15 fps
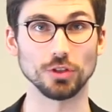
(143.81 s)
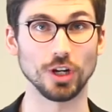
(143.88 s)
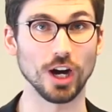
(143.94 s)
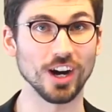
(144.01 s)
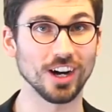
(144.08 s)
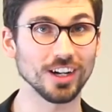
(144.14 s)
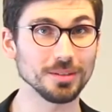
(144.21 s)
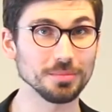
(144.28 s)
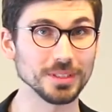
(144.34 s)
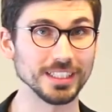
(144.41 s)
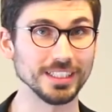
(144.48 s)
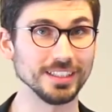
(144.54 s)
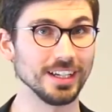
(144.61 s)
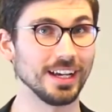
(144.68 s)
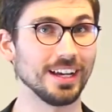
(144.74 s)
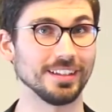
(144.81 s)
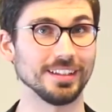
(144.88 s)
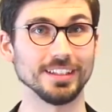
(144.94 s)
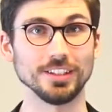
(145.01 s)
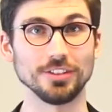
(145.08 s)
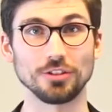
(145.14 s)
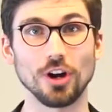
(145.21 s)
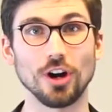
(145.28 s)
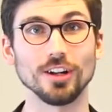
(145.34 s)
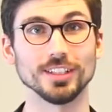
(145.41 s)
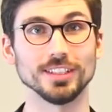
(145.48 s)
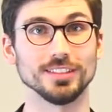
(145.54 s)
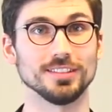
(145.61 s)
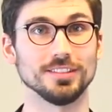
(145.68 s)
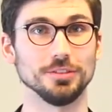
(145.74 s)
harmony than their
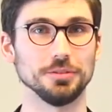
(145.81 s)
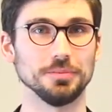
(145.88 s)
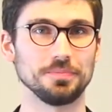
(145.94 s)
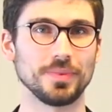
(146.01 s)
colleagues do.